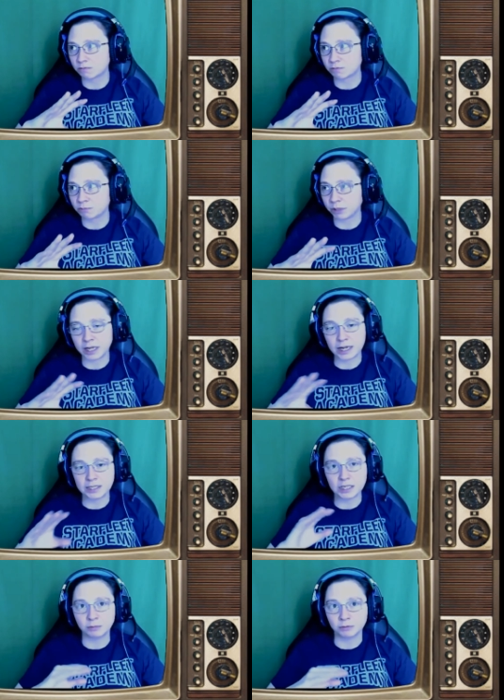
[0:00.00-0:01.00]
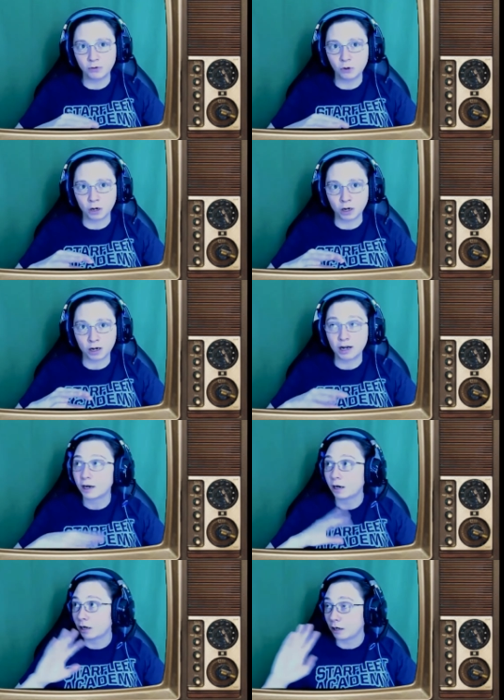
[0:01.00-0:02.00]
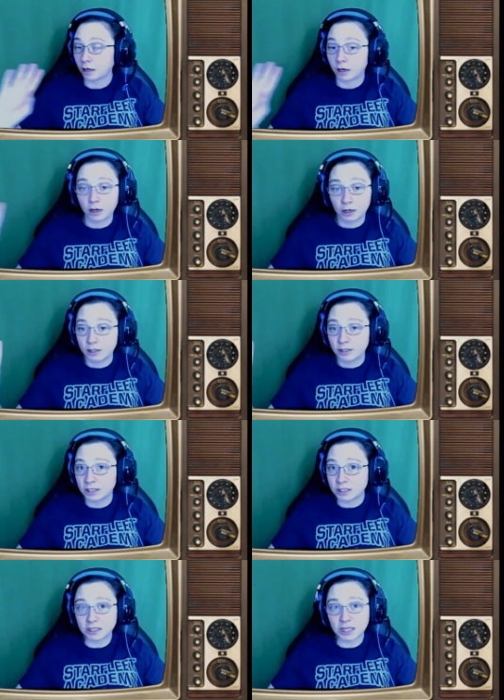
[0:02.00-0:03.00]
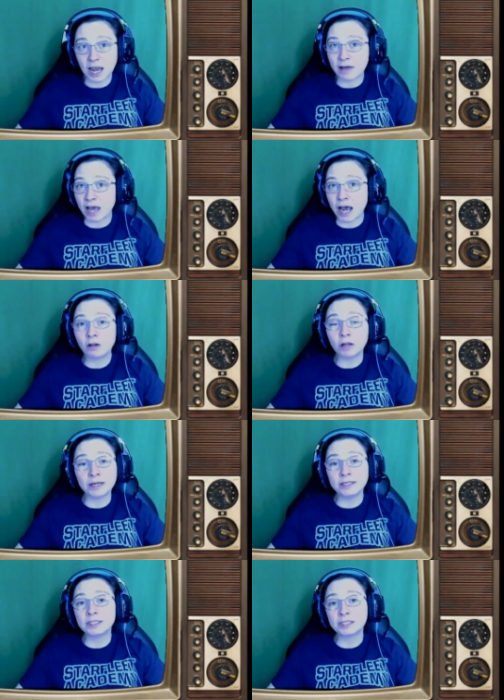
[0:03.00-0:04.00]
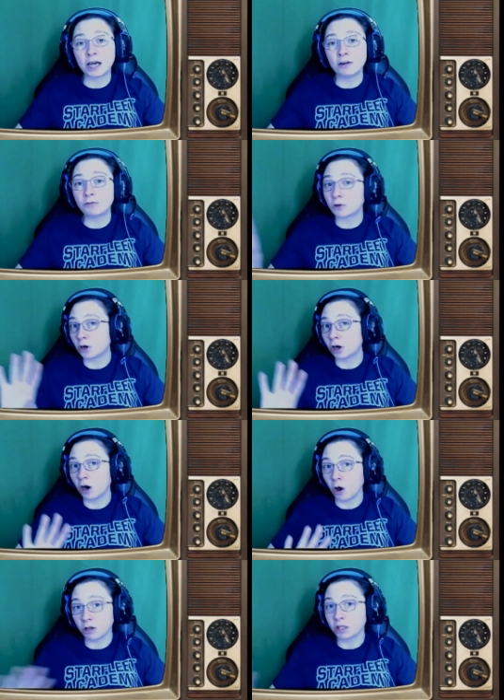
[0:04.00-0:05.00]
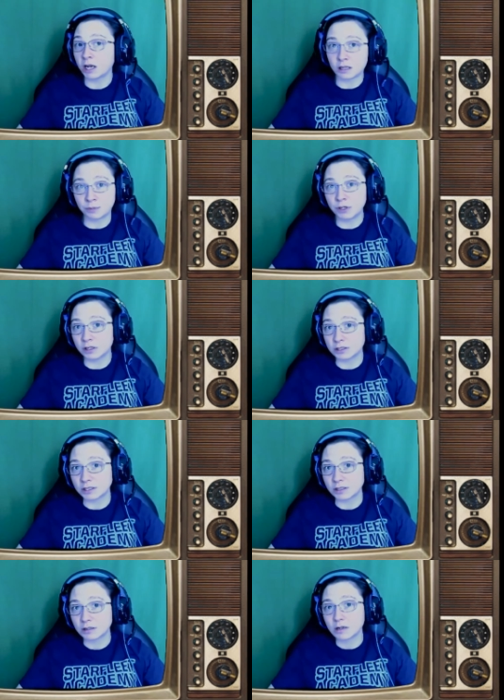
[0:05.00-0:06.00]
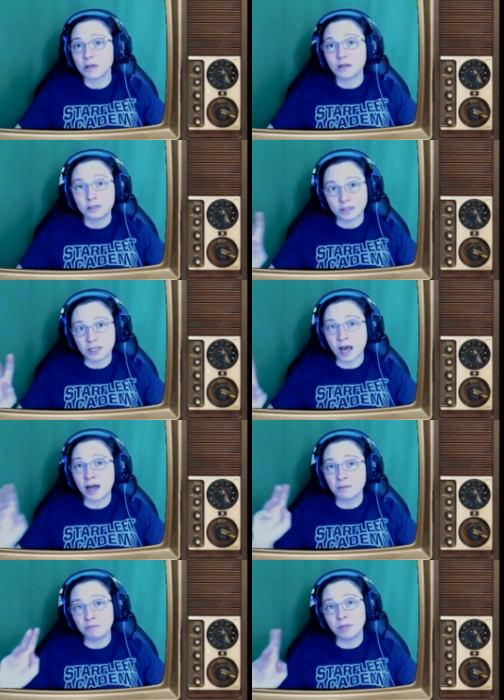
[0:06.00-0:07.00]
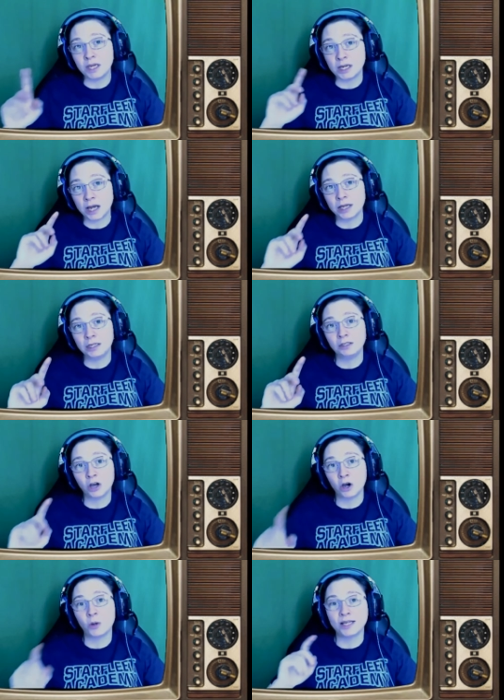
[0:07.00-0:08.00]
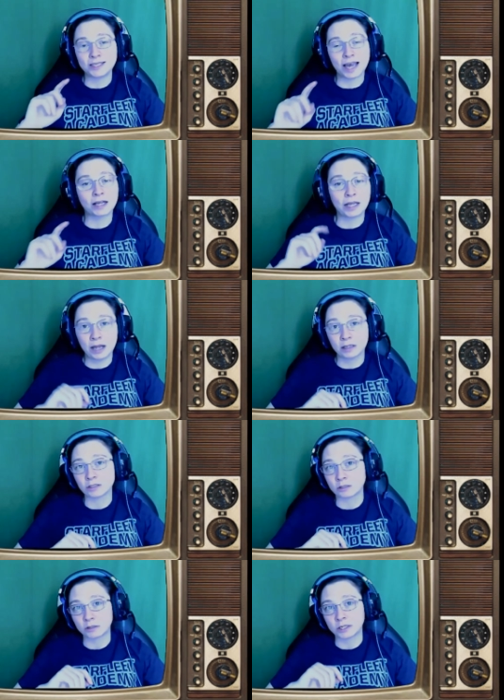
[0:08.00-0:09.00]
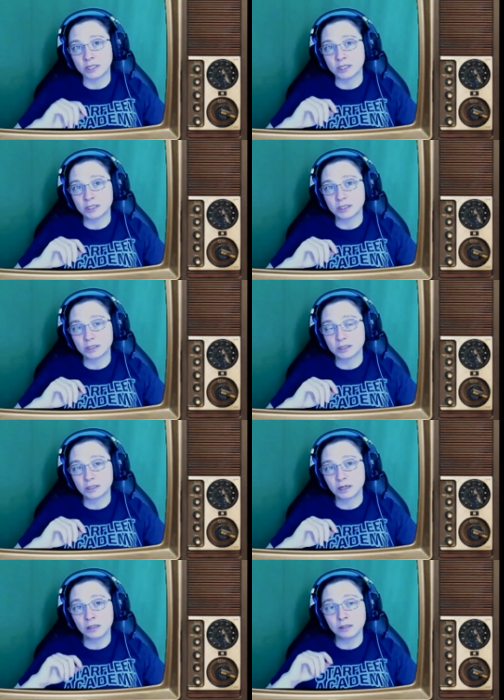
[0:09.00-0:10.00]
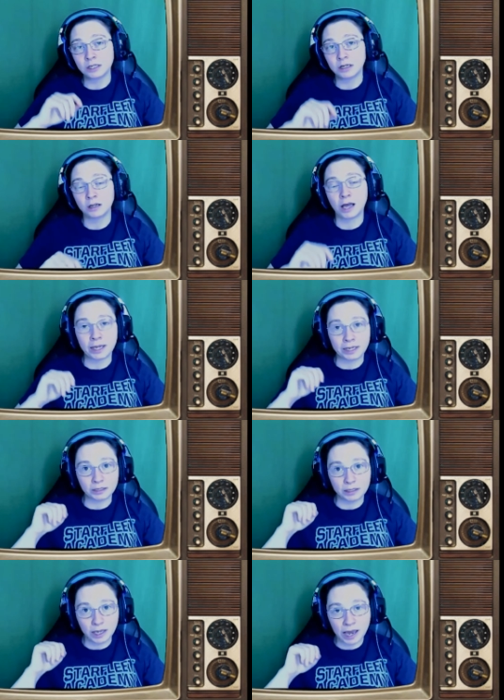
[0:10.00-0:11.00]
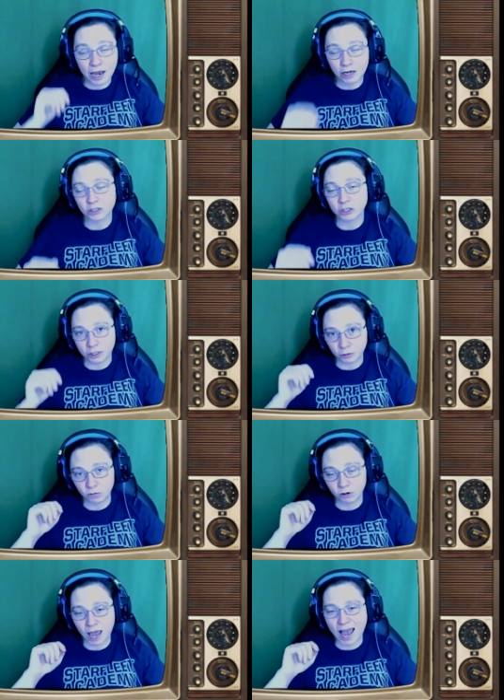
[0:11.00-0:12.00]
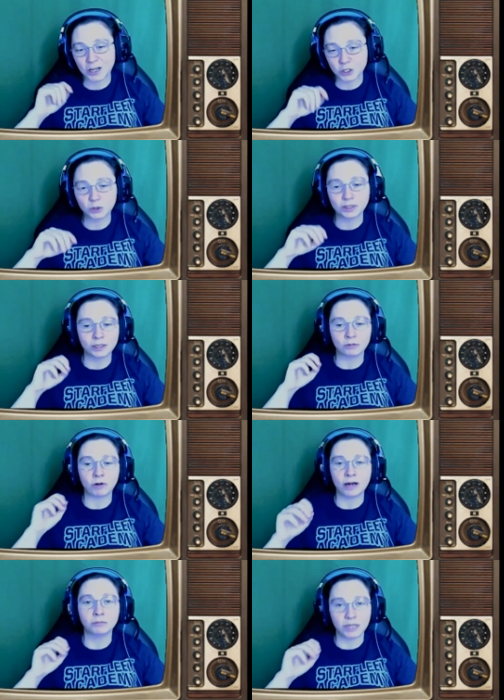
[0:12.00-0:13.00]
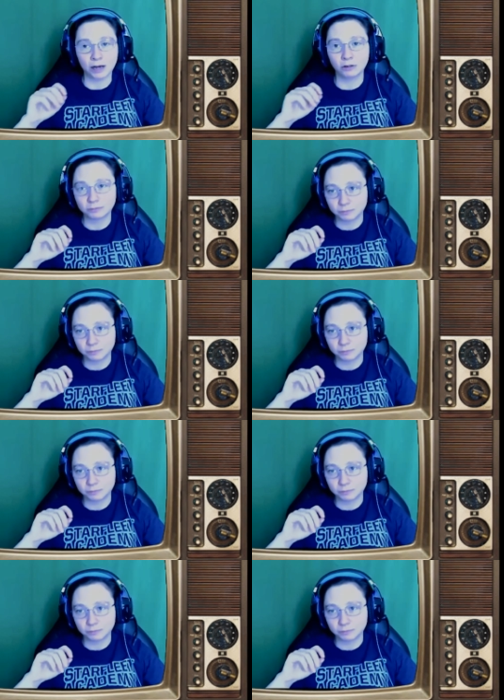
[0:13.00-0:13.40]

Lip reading: But like I said before, just because I have the outlines done for all the other books does not mean I know exactly how the story is until I actually write them down.